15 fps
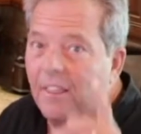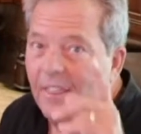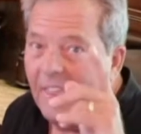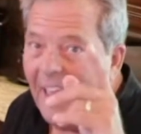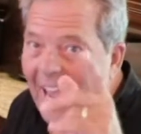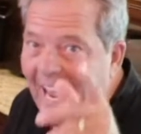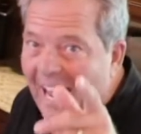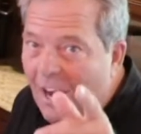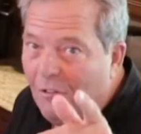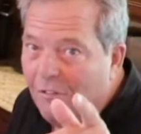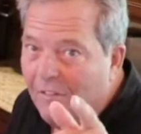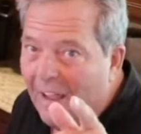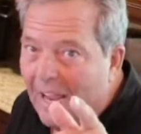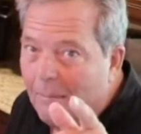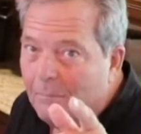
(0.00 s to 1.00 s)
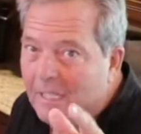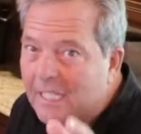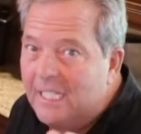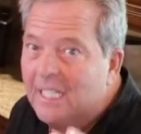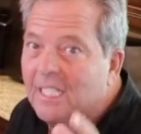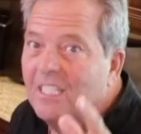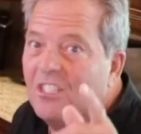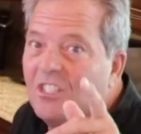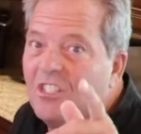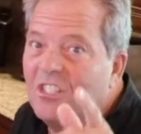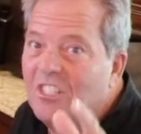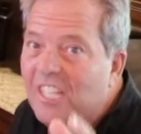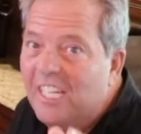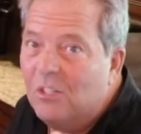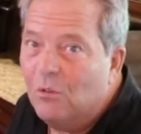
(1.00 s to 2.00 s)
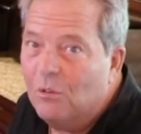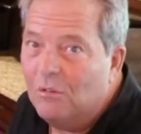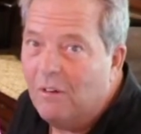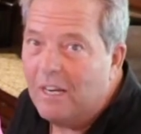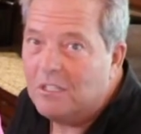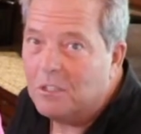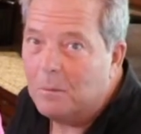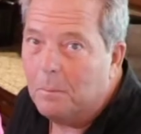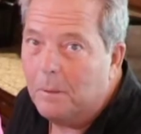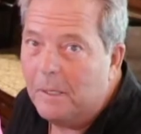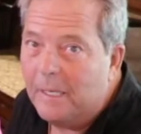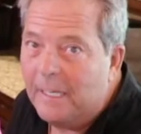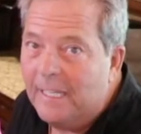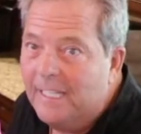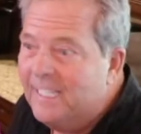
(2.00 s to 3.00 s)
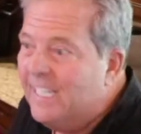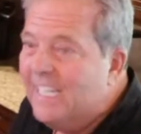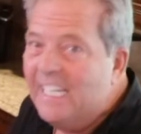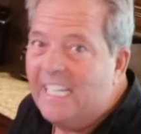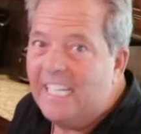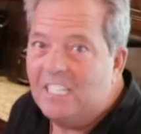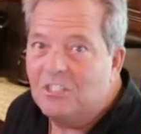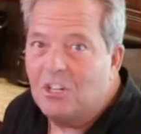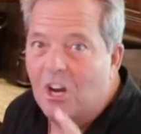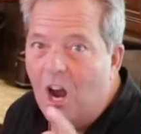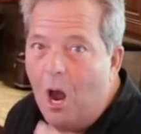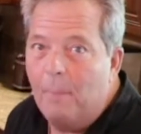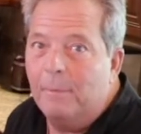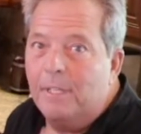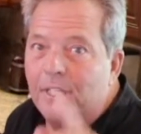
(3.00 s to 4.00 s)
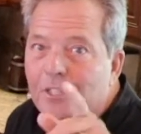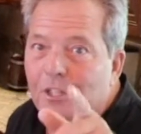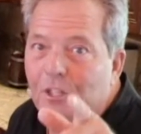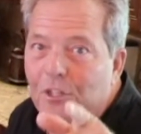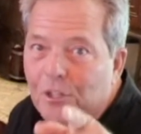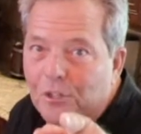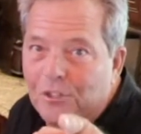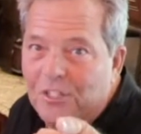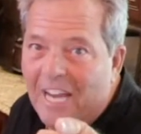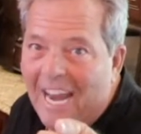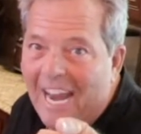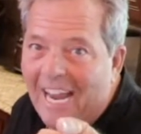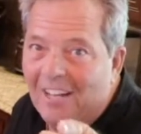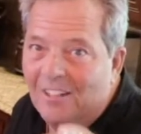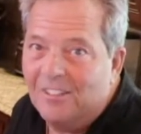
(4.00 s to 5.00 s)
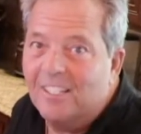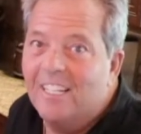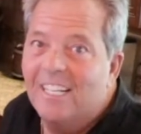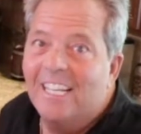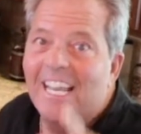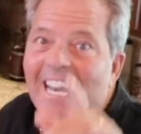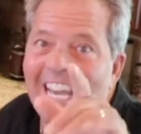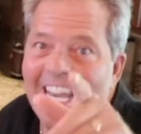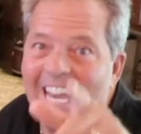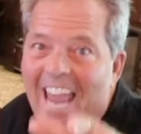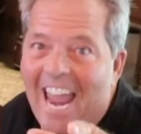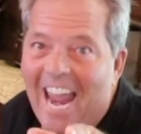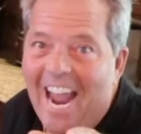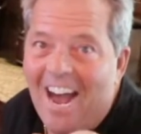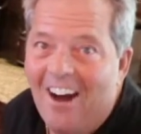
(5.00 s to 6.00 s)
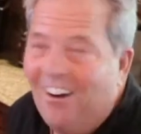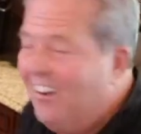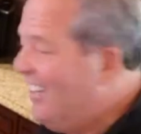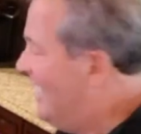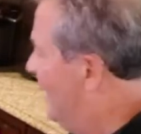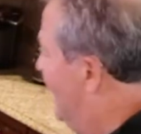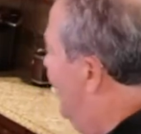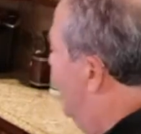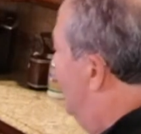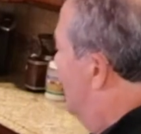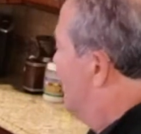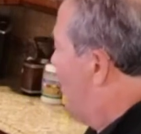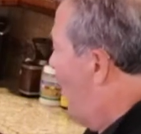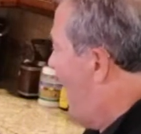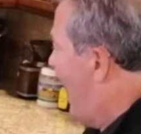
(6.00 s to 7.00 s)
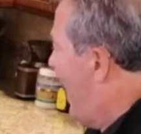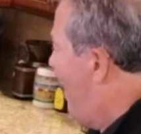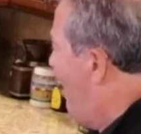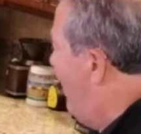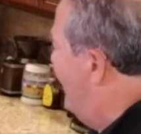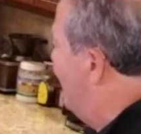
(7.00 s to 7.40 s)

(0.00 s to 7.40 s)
The Howe family secret recipe is coming to your town now. So how are